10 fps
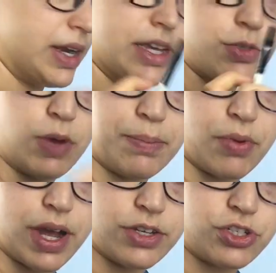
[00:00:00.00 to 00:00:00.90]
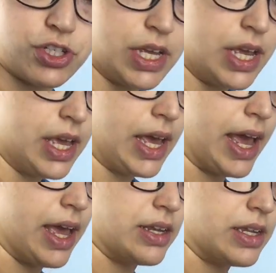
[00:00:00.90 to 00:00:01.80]
a nice wet brush,
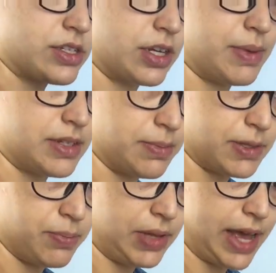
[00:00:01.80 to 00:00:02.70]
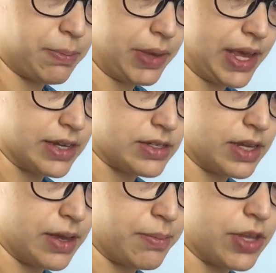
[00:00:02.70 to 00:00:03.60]
and it's going to be dipped in black paint,
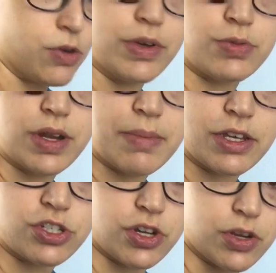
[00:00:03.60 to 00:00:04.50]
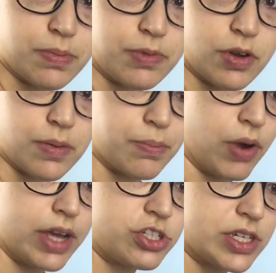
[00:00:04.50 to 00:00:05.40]
but you always want to make sure your, your
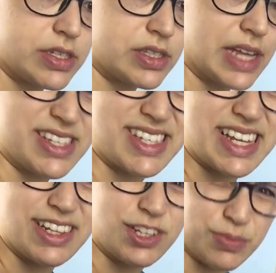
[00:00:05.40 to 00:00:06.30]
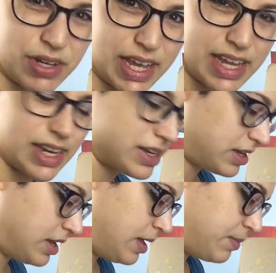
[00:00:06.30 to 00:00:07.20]
brush is nicely lubricated
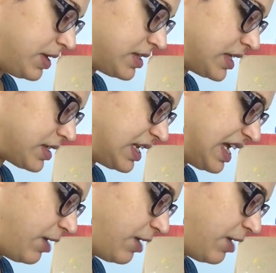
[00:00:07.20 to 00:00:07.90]
because that's going to